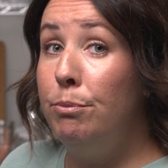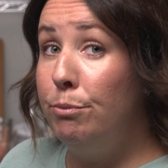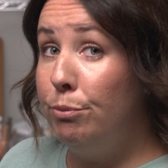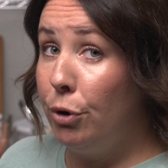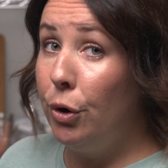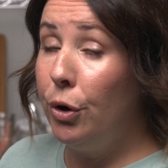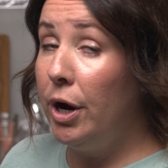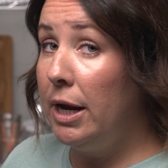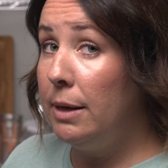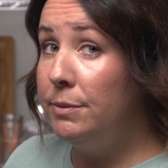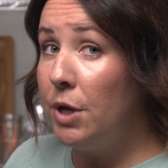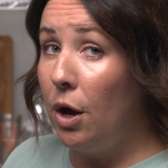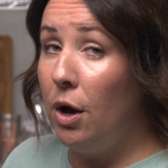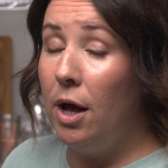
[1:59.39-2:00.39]

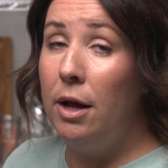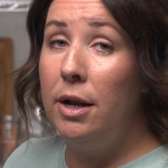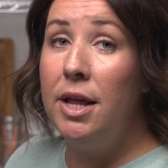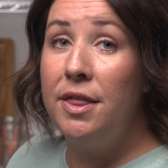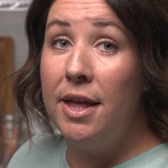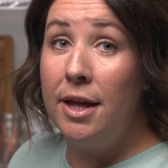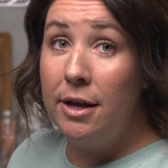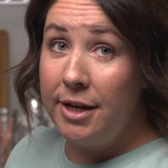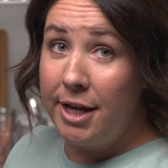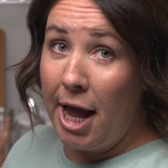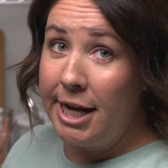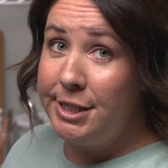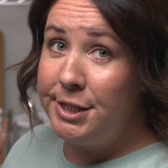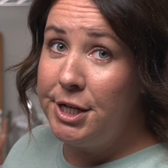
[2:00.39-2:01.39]
programs on the
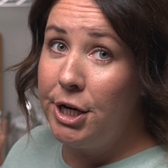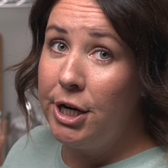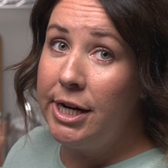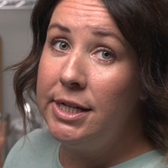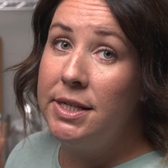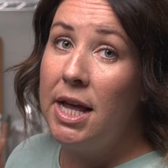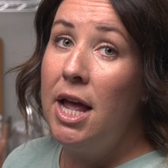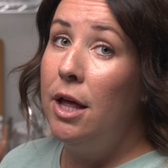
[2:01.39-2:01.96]
Guide Series.